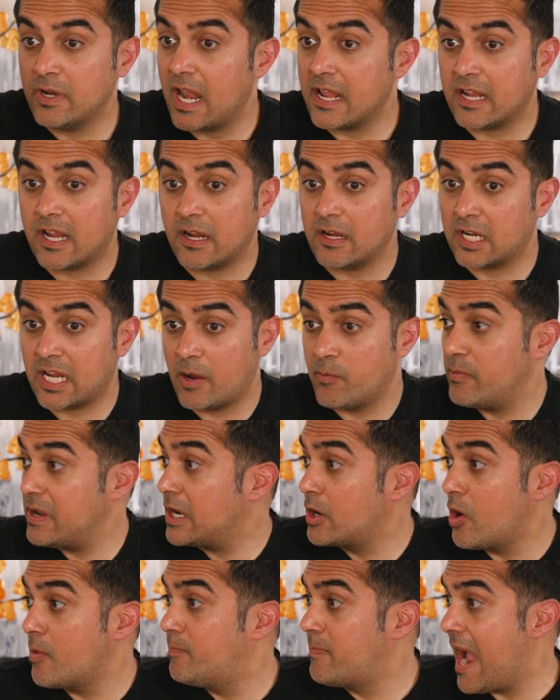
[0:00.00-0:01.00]
Like, can we
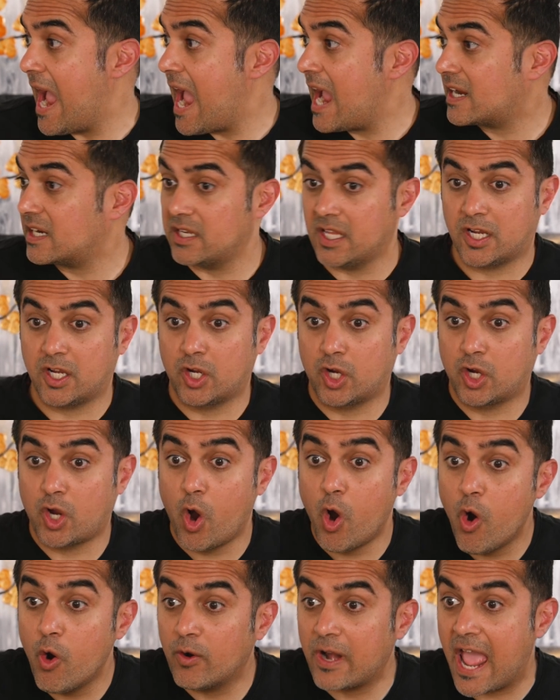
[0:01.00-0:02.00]
go back? Like
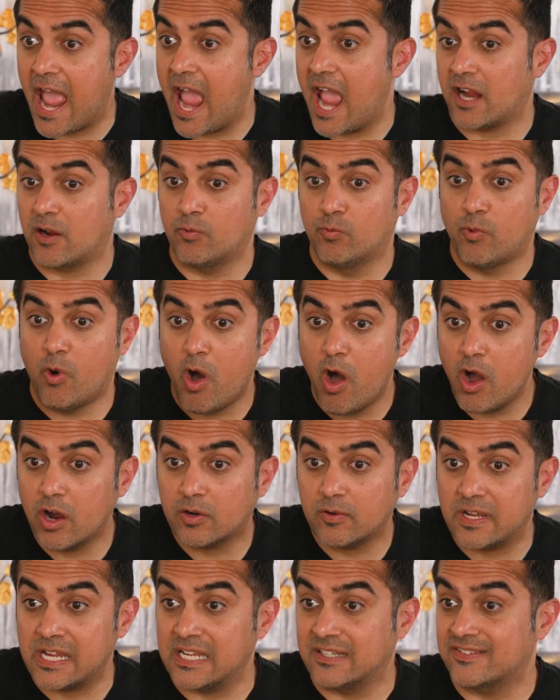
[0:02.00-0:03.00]
Kodak,
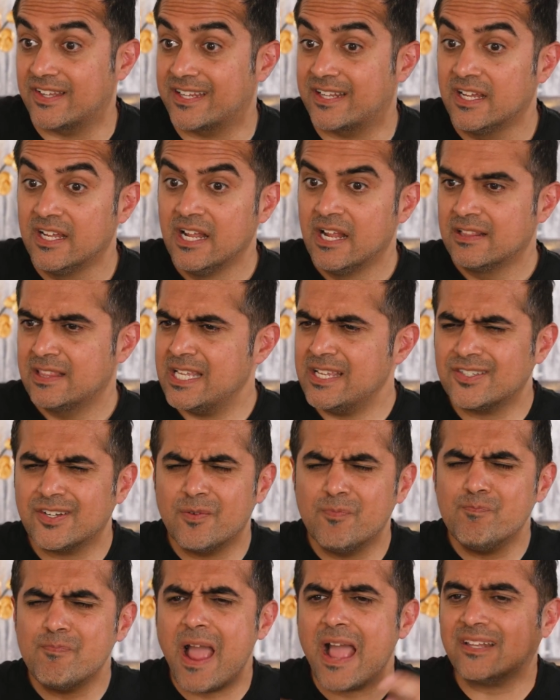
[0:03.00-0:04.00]
Walgreens, like these are
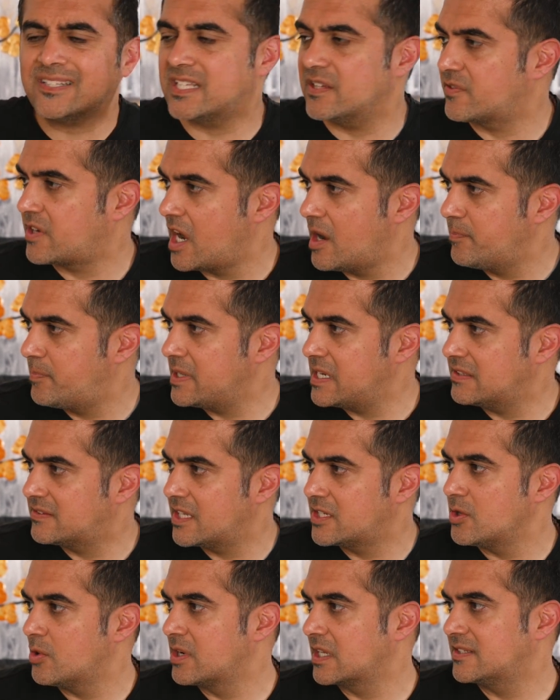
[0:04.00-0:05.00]
massive companies
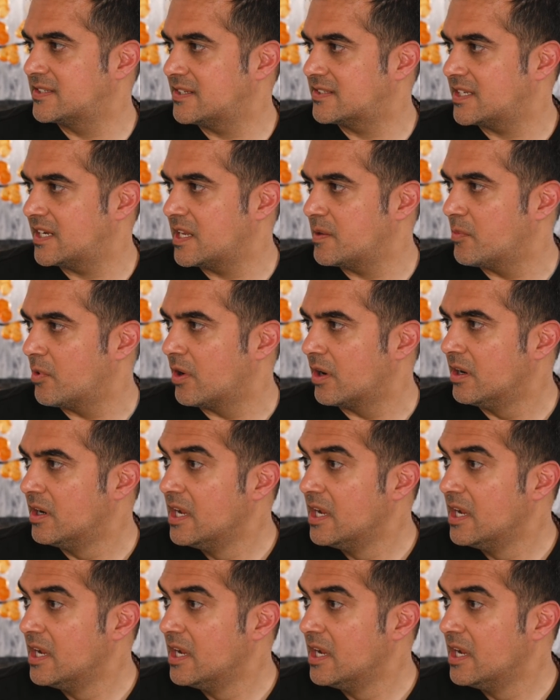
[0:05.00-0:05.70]
that don't exist anymore.